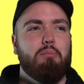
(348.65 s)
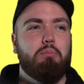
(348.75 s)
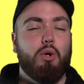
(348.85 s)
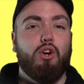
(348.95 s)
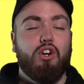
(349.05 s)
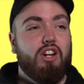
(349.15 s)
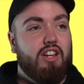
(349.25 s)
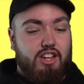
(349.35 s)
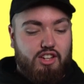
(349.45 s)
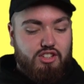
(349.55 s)
but
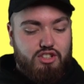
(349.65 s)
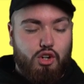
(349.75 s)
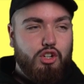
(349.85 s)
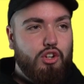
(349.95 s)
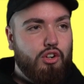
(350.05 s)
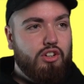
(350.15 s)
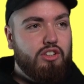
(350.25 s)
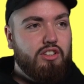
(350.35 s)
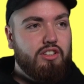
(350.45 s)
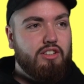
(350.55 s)
you're
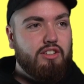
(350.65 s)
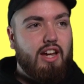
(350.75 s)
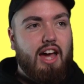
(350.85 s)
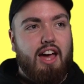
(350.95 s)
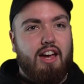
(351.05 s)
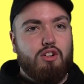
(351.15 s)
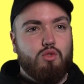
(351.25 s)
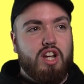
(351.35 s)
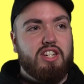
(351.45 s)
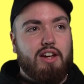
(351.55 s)
young,
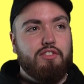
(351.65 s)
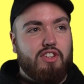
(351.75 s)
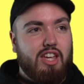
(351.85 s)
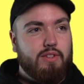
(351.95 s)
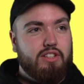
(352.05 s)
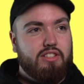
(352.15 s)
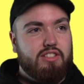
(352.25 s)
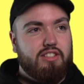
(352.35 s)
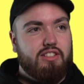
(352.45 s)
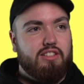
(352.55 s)
rich, and famous.